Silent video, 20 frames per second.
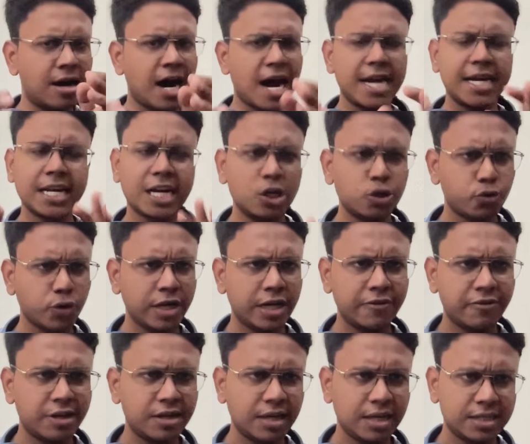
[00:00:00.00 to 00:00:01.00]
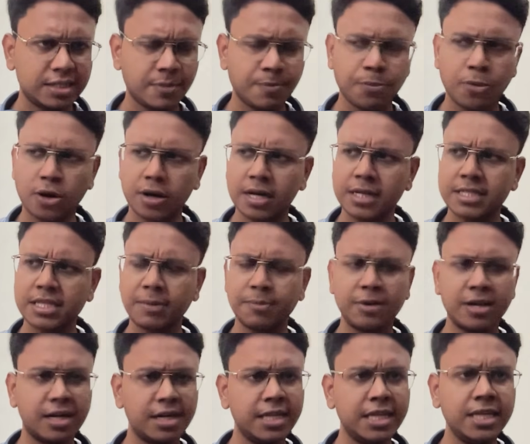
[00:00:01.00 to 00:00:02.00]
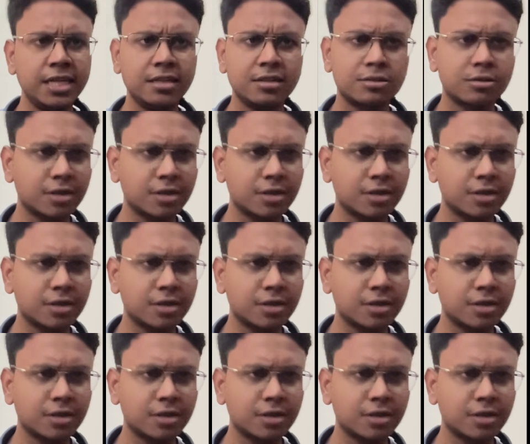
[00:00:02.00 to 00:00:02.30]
Article 21 is important. Similarly,